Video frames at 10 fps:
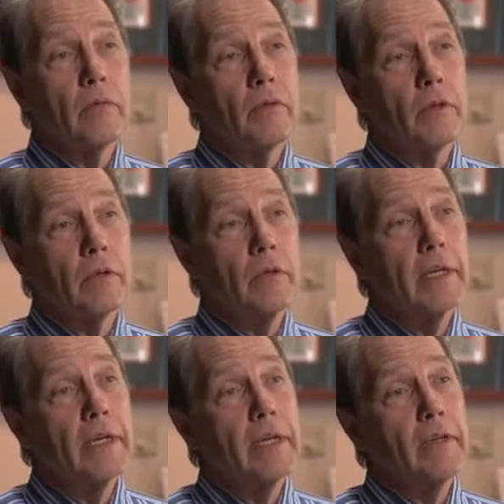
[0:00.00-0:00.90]
when we're
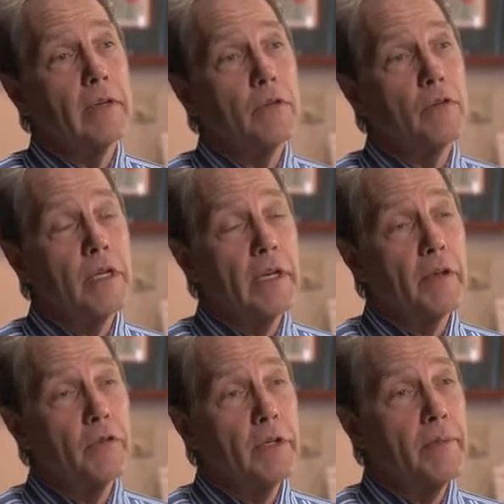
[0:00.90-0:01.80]
looking at using
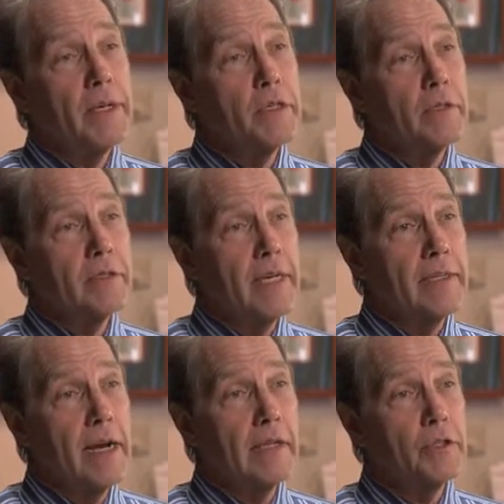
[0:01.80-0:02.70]
our three-dimensional
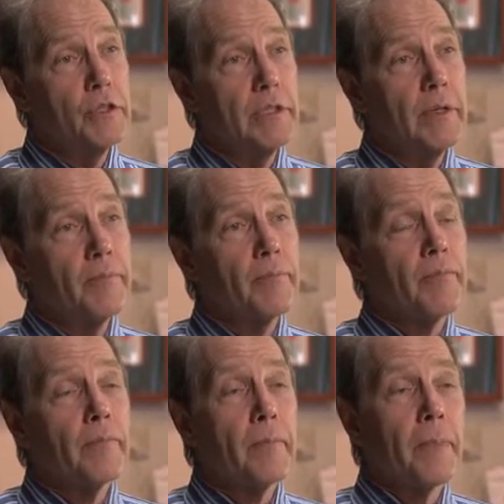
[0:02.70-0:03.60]
technology,
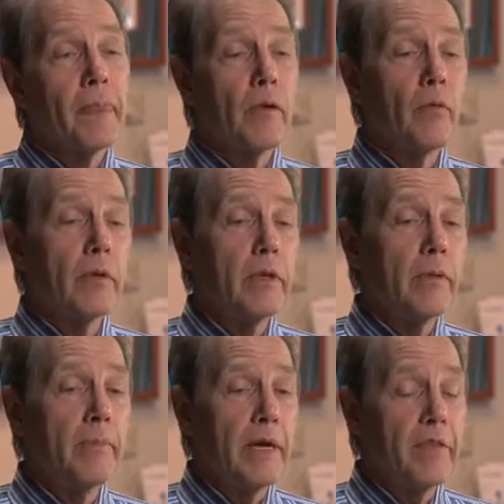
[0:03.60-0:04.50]
one of
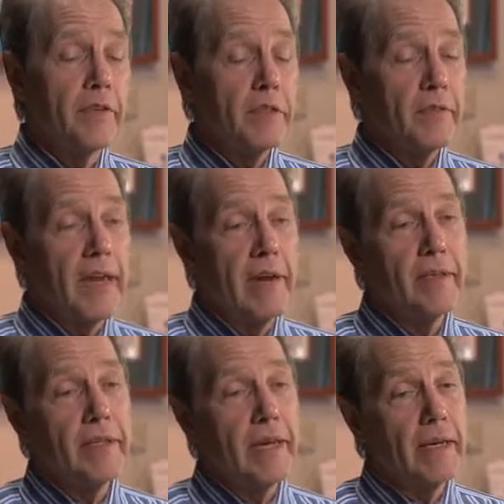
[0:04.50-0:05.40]
the benefits of
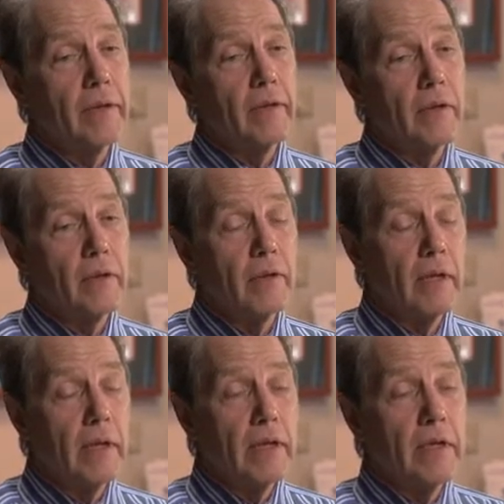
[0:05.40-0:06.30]
having that
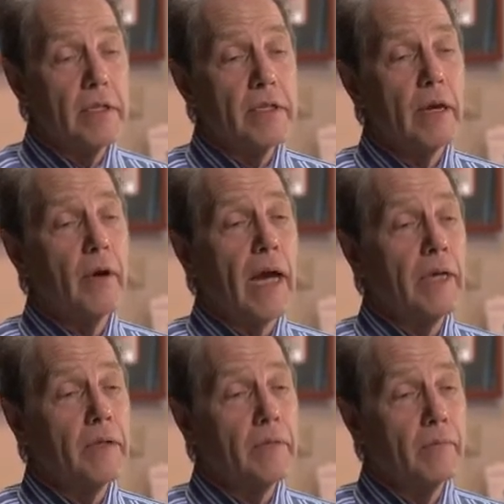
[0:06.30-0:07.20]
is that I
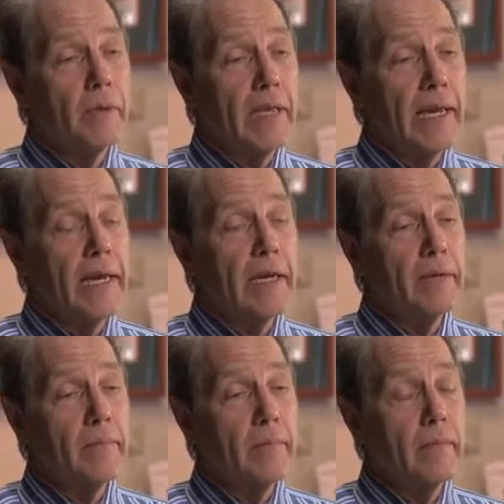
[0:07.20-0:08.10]
can
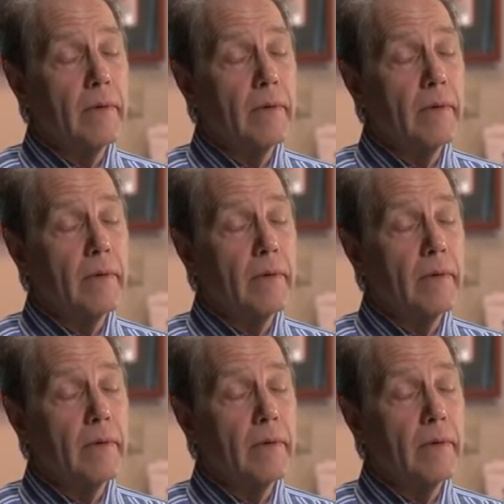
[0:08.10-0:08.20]
plan